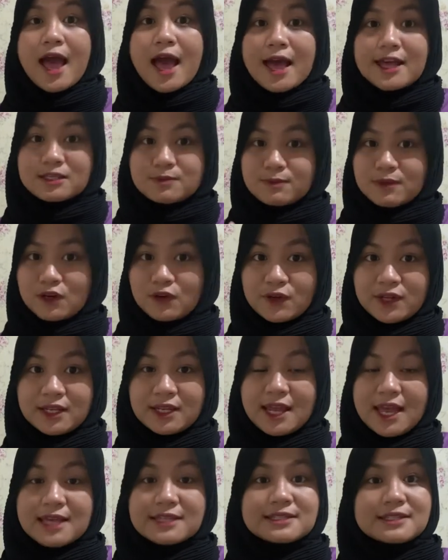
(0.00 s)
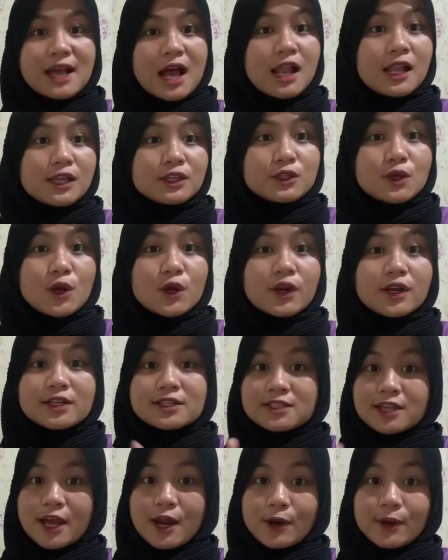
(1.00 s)
aspirin, escalator,
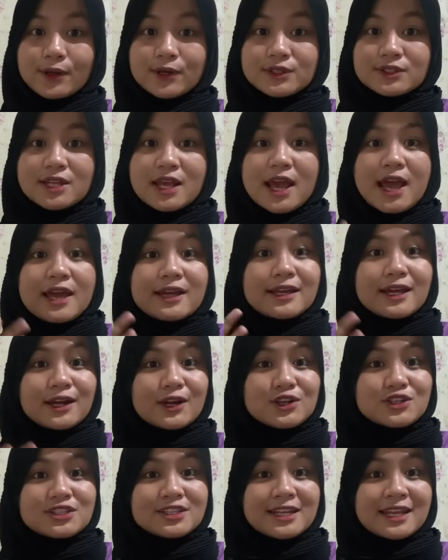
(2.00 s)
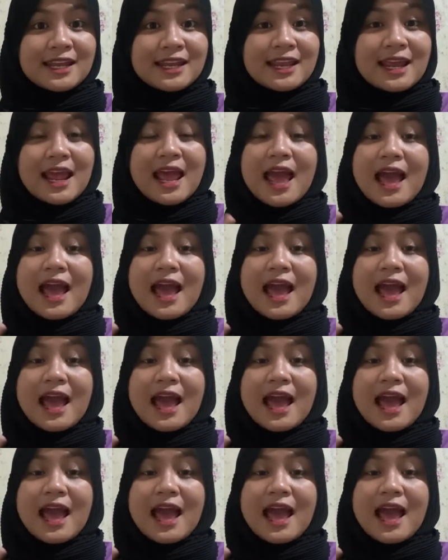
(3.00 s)
Xerox, kerosene,